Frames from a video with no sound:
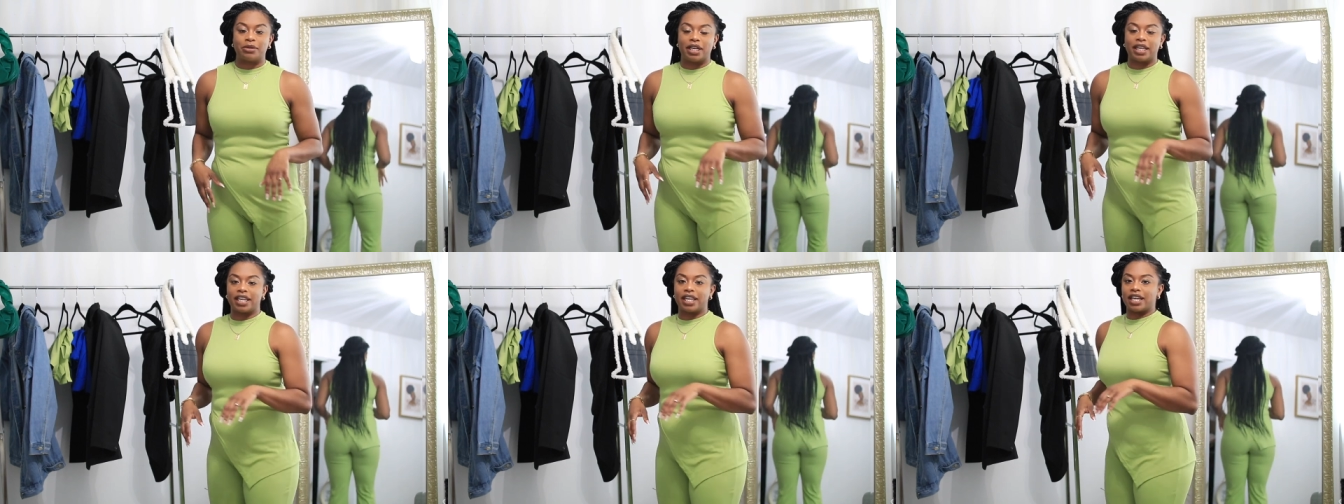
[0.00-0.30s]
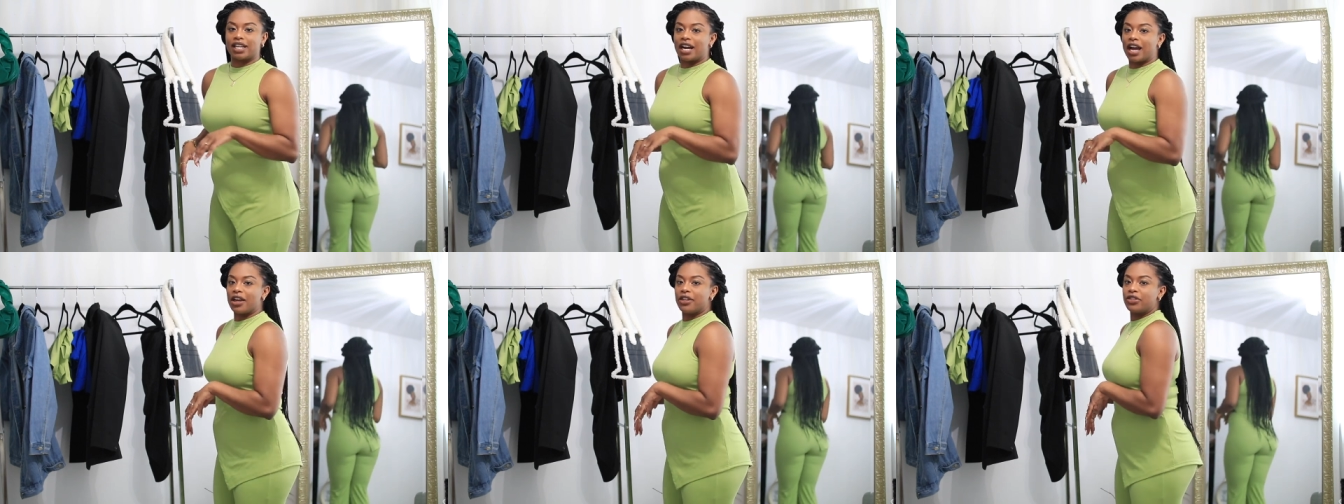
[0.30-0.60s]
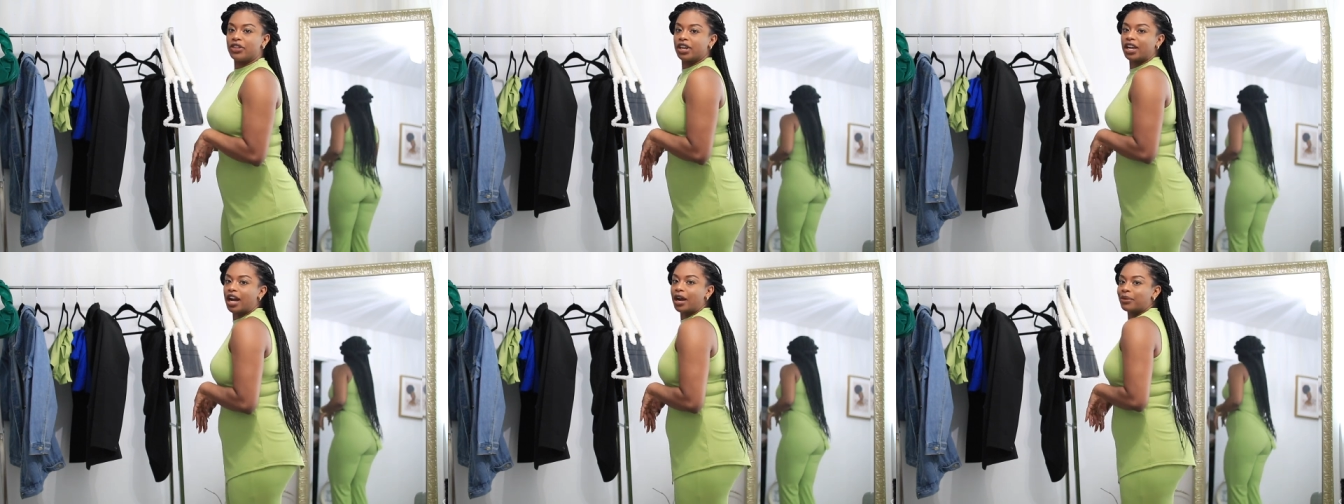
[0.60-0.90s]
But again, I
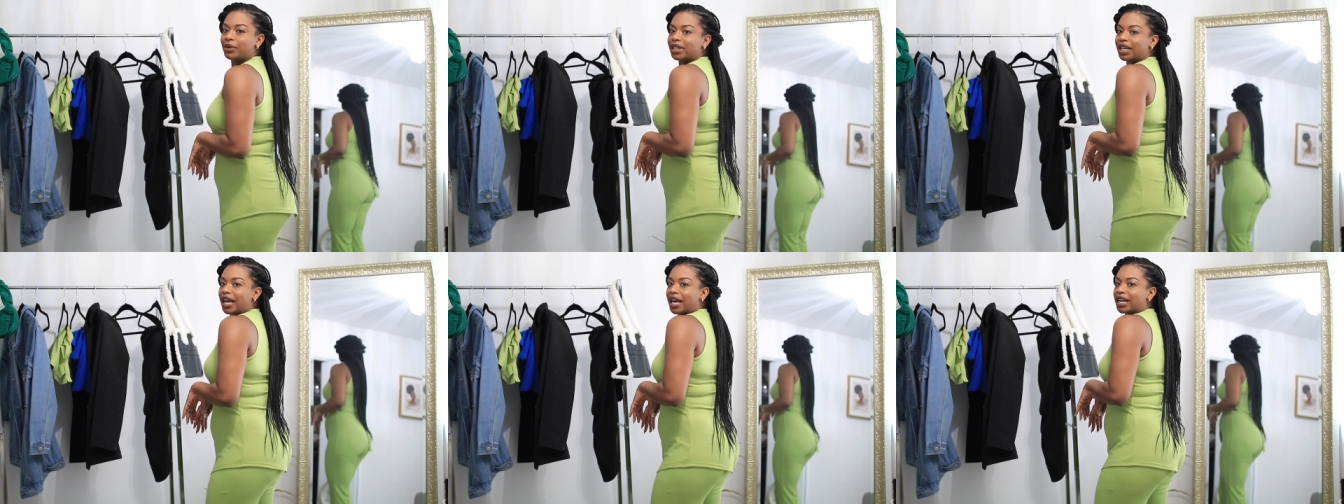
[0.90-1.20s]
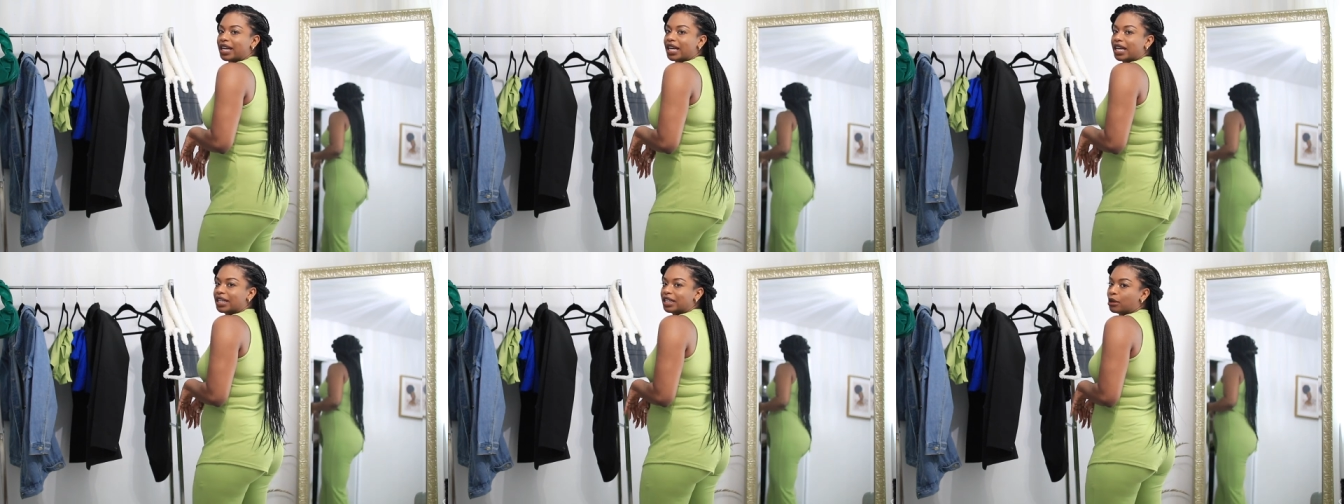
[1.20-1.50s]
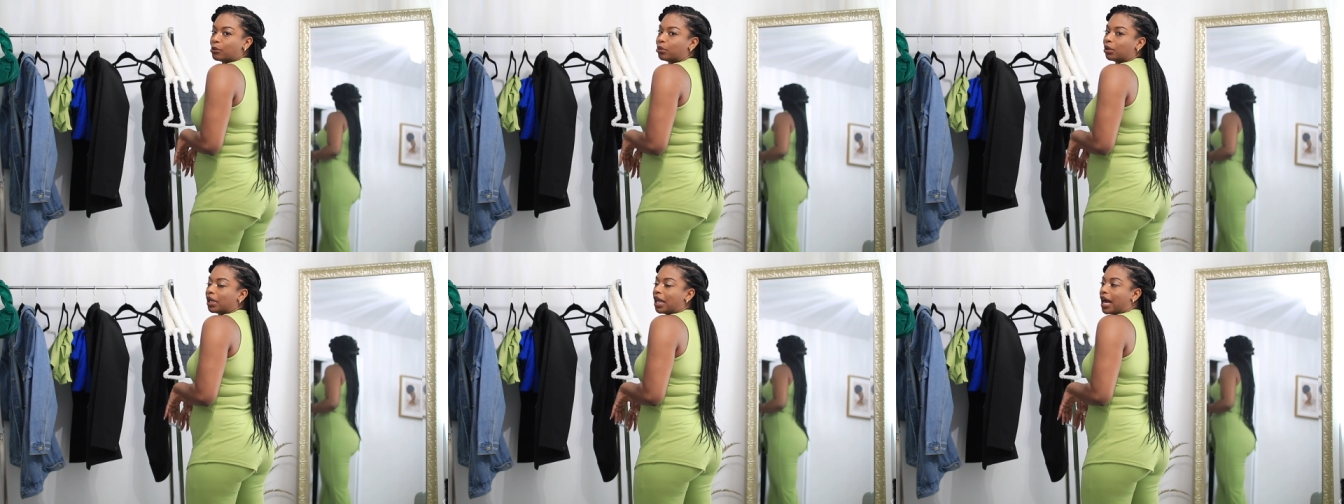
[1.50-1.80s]
think I would get it in a
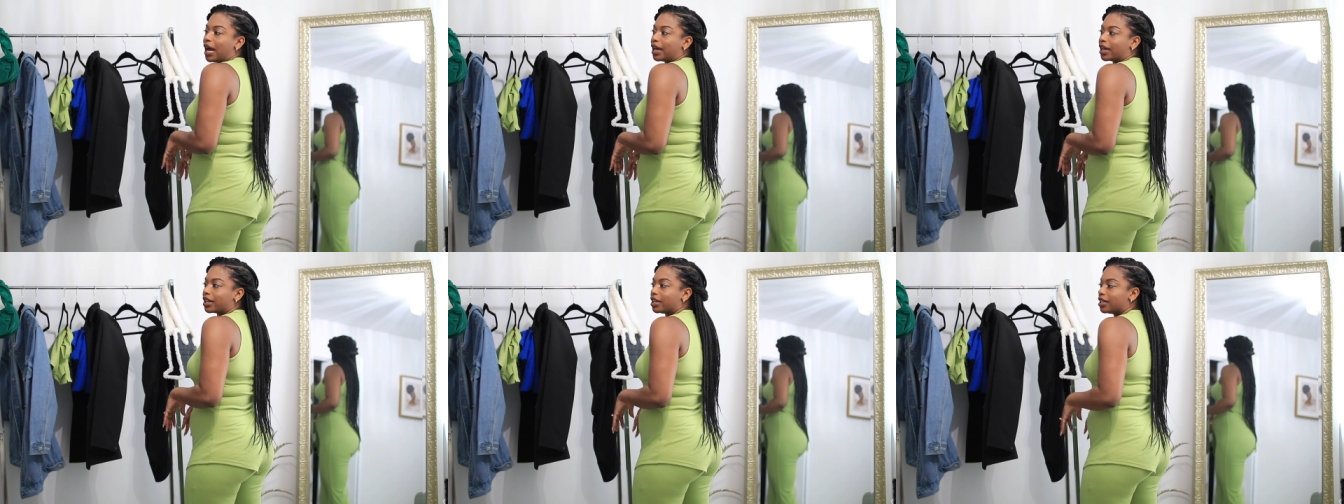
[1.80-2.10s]
black.